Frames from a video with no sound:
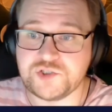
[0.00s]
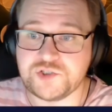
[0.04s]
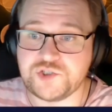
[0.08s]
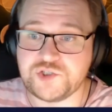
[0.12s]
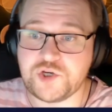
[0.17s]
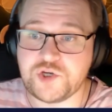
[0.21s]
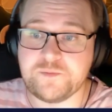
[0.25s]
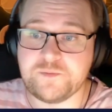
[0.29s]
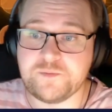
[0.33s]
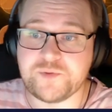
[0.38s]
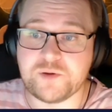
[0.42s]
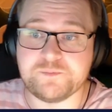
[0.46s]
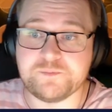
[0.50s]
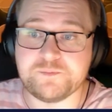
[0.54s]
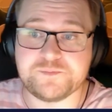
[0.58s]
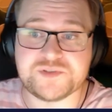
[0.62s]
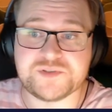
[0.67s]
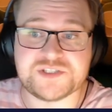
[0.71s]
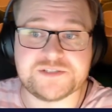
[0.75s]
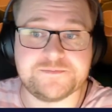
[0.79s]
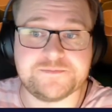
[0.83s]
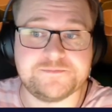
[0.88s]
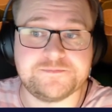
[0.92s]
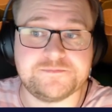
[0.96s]
tongue
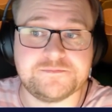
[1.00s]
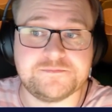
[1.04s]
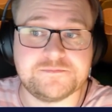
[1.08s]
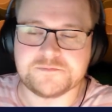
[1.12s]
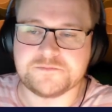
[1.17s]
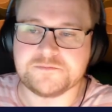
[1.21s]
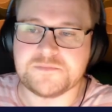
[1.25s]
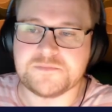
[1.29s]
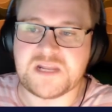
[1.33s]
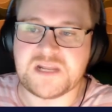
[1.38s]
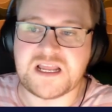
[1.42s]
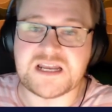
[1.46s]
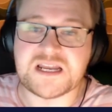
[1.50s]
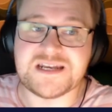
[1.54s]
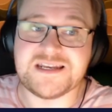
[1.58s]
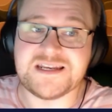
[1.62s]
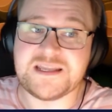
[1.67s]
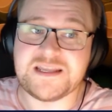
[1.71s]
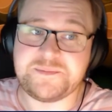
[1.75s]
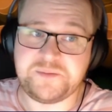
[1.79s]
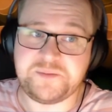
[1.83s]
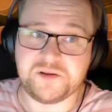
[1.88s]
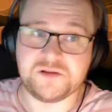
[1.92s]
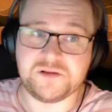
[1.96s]
bumps.
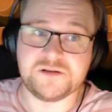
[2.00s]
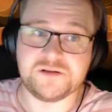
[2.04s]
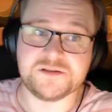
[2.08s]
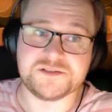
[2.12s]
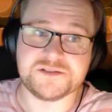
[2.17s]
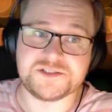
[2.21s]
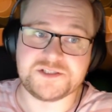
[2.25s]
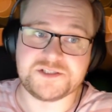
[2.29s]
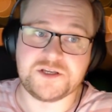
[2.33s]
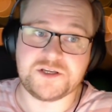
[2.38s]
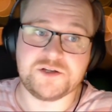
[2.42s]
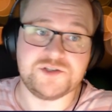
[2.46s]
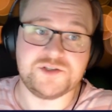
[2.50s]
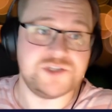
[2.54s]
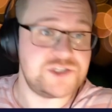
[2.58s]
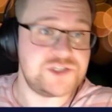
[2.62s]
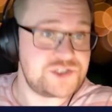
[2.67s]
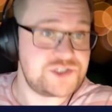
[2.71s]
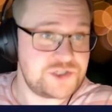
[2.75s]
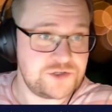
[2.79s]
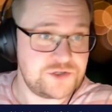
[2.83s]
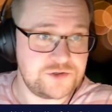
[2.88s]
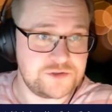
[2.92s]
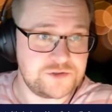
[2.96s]
Nipples on your
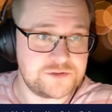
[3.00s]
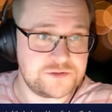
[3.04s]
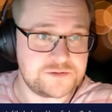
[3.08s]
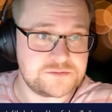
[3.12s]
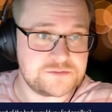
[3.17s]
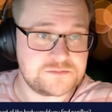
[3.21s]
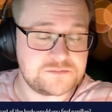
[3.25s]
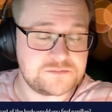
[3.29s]
tongue.